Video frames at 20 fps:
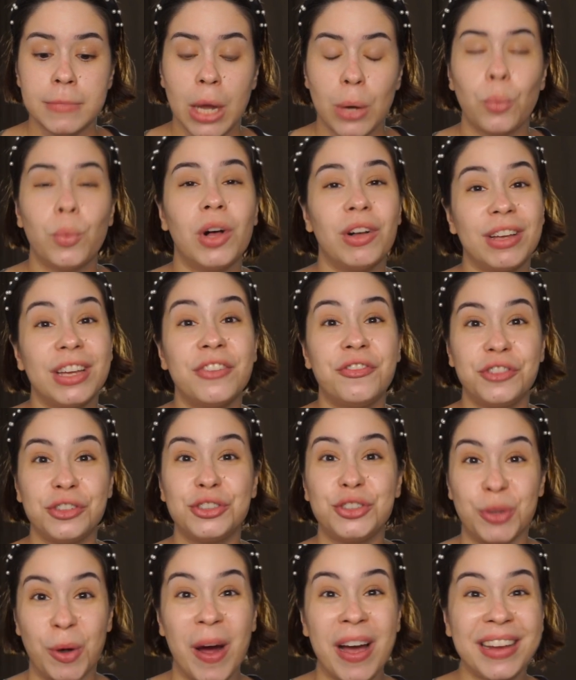well, if you
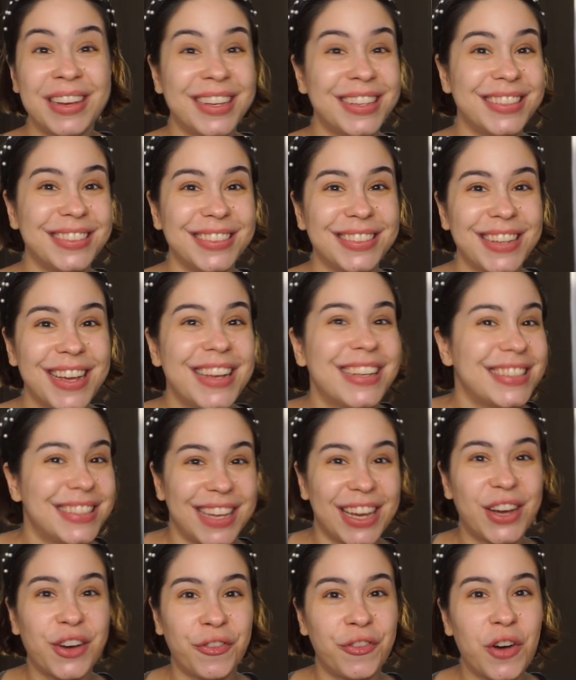try it,
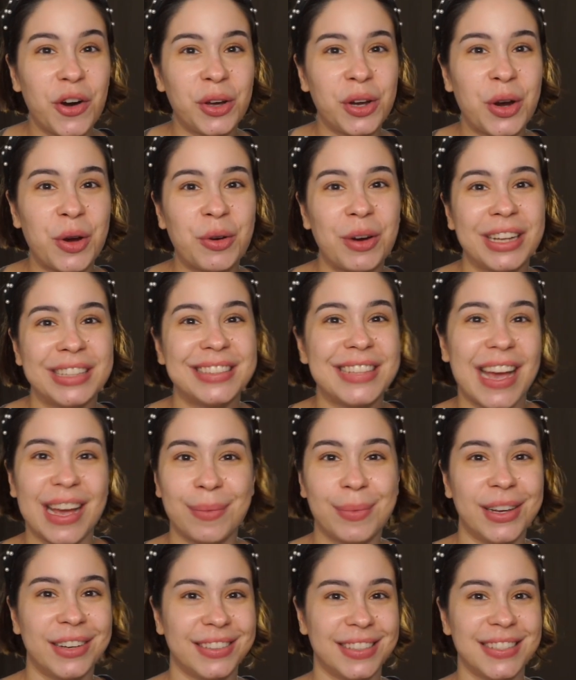take a photo and tag
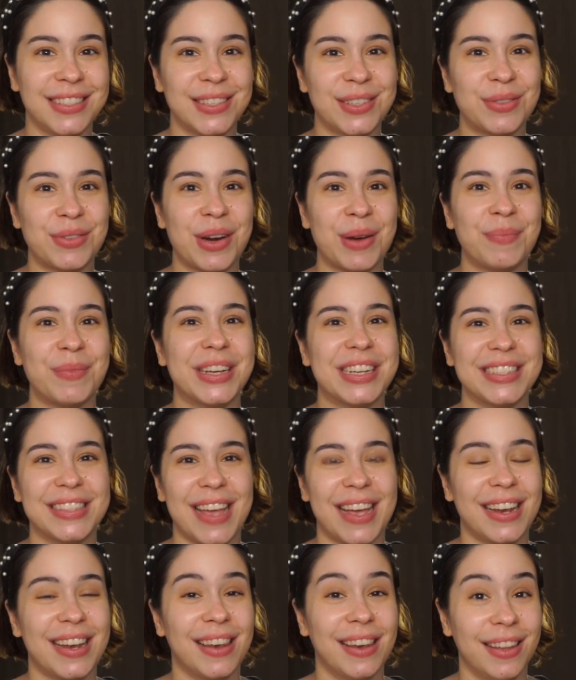me on Instagram because
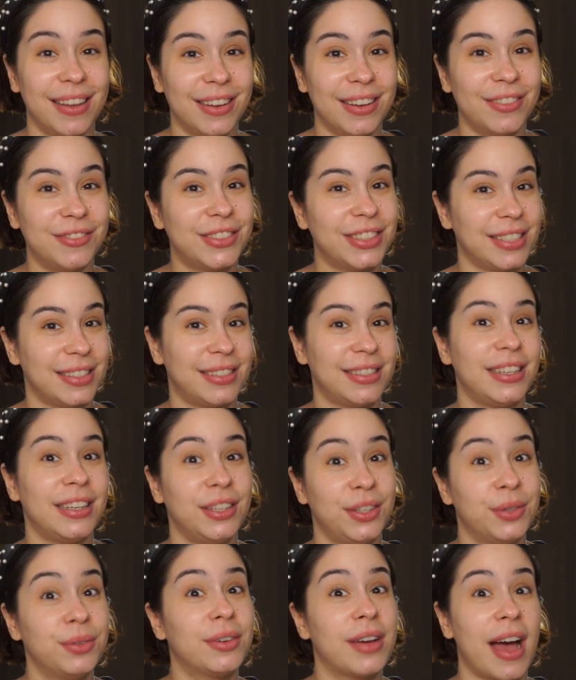I'd love to see
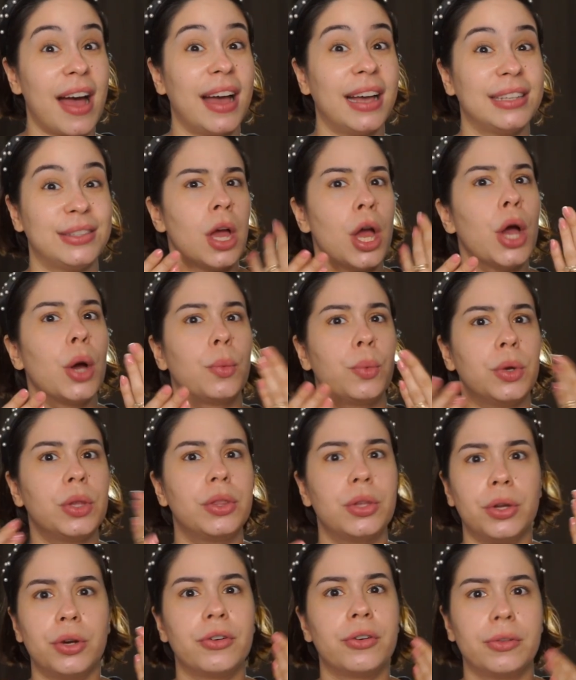you guys with
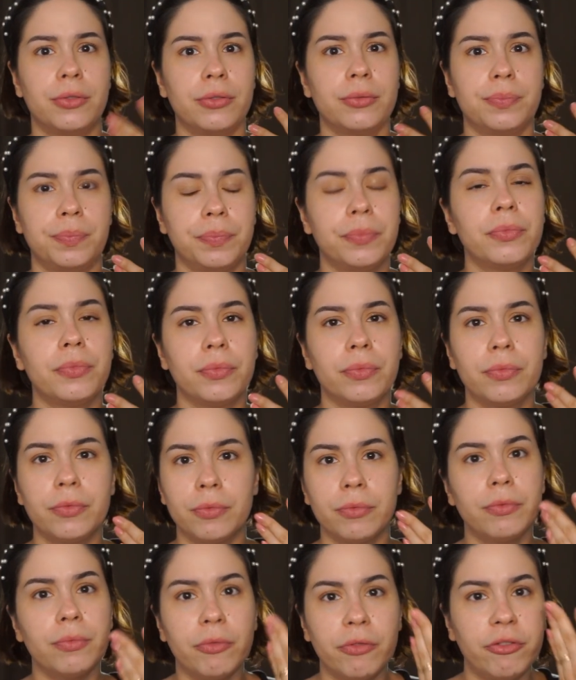your
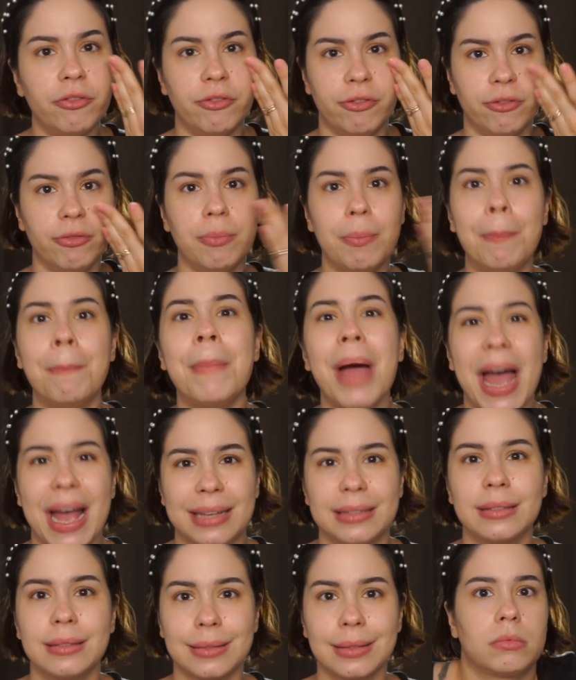
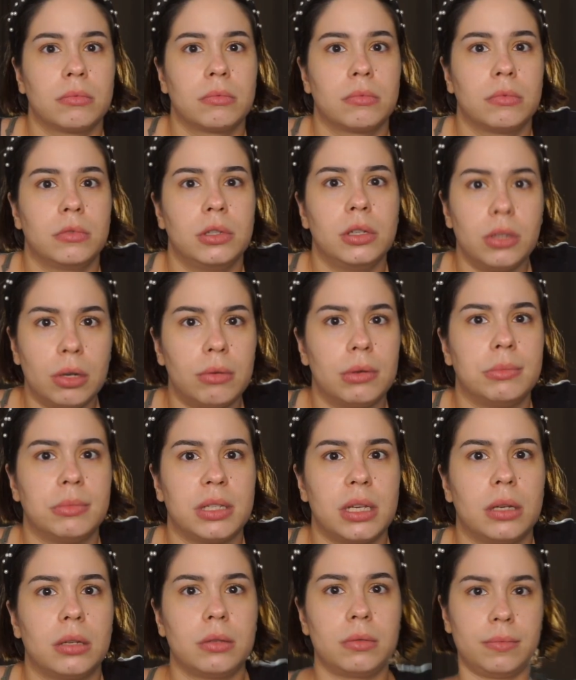mask. You know what I'm
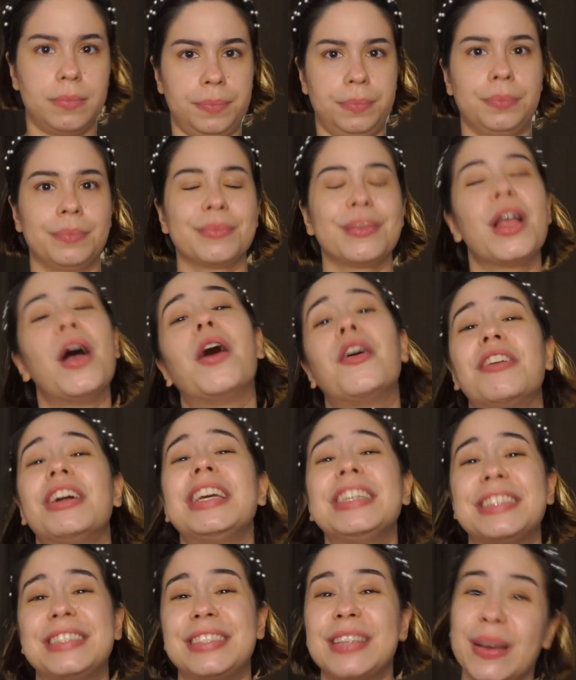saying?
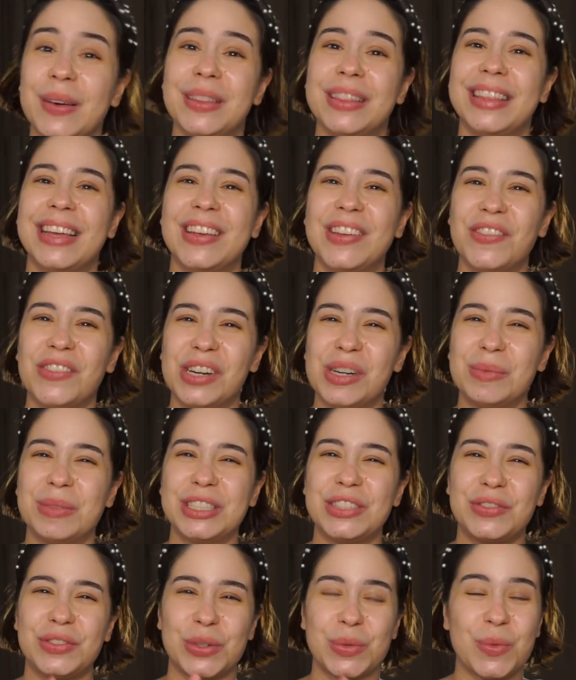Alright, so thank you very
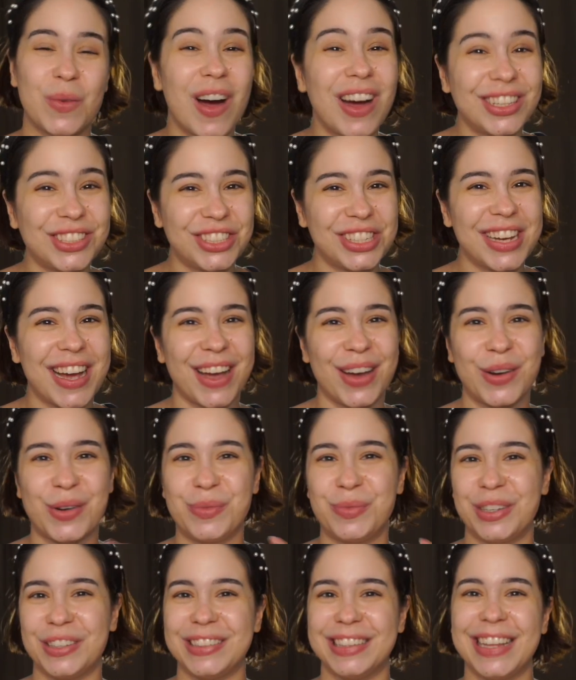much for watching. I
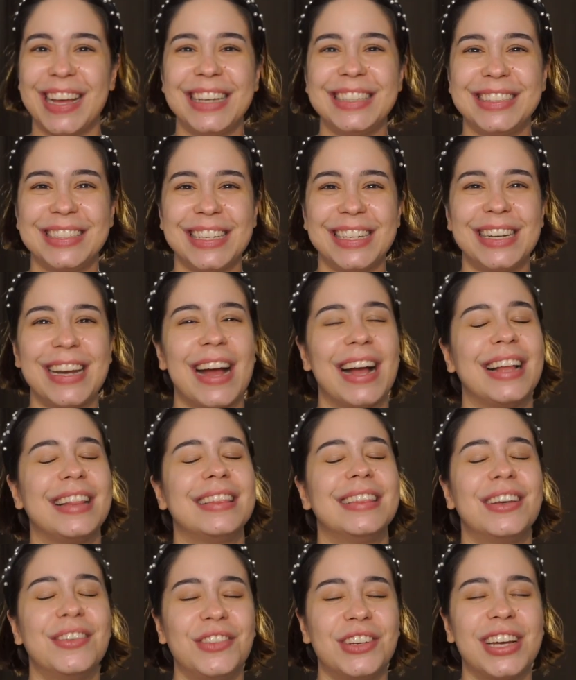hope you liked it. I
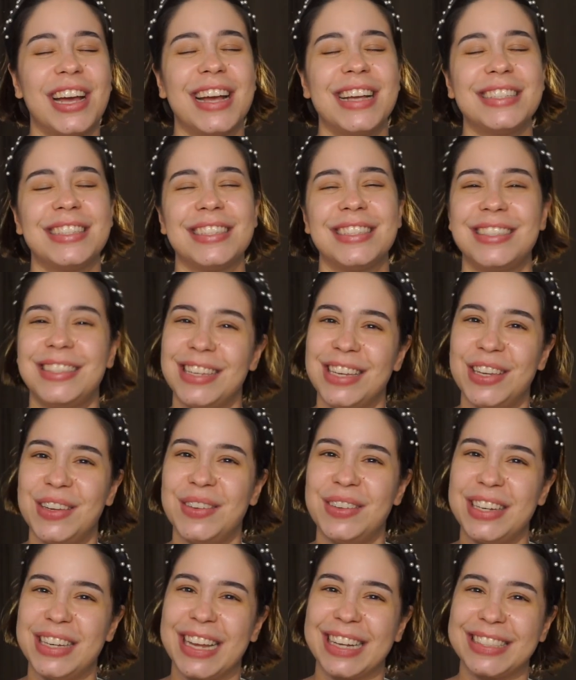love you guys and see you
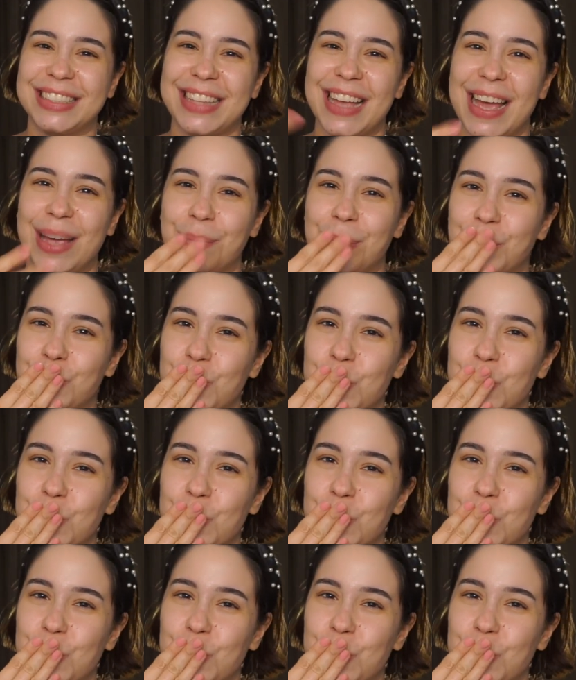next time.